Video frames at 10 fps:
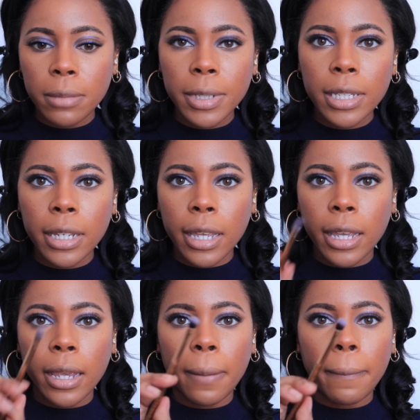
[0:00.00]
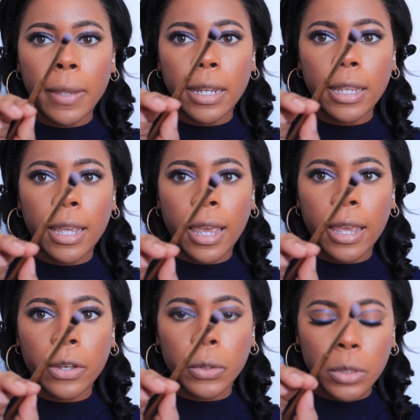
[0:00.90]
I'm going to take a mini
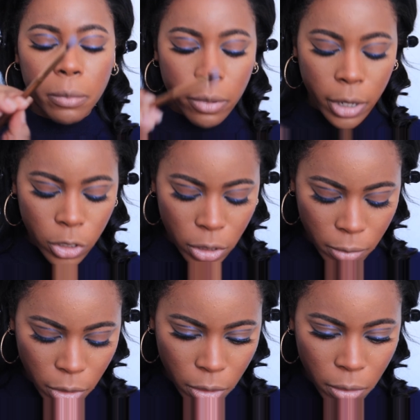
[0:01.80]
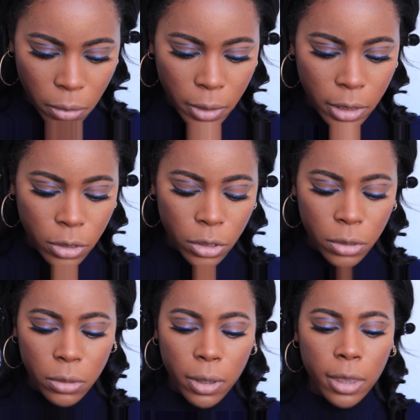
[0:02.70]
angled brush and I'm going to go
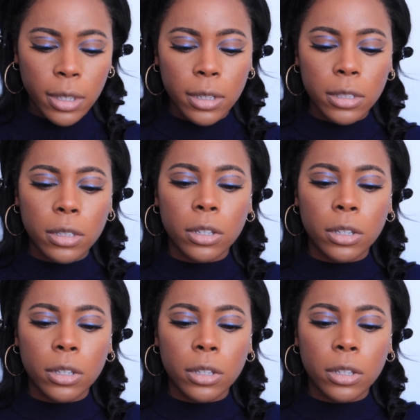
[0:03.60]
into this